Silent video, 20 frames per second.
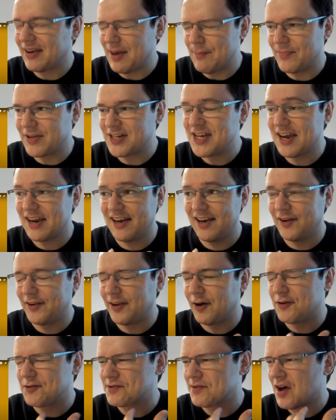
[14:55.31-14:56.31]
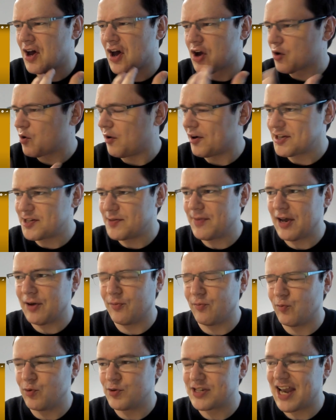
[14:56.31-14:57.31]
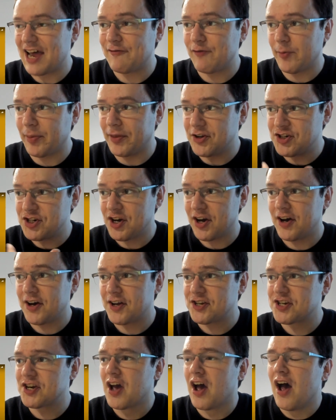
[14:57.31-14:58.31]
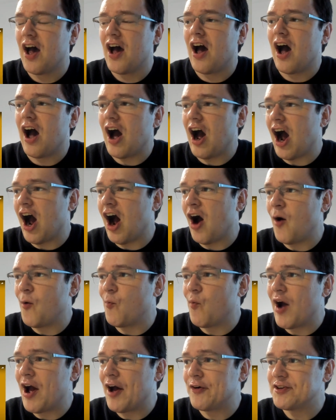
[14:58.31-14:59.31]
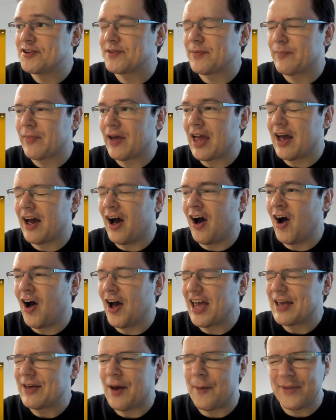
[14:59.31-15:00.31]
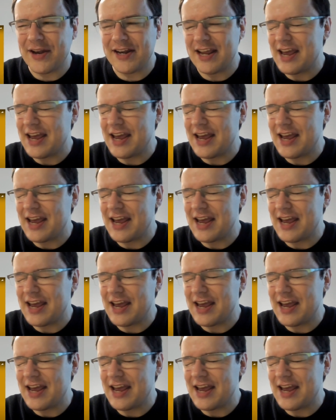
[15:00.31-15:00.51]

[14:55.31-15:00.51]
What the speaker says: In particular, there was quite a bit was left with the church, whereas I mean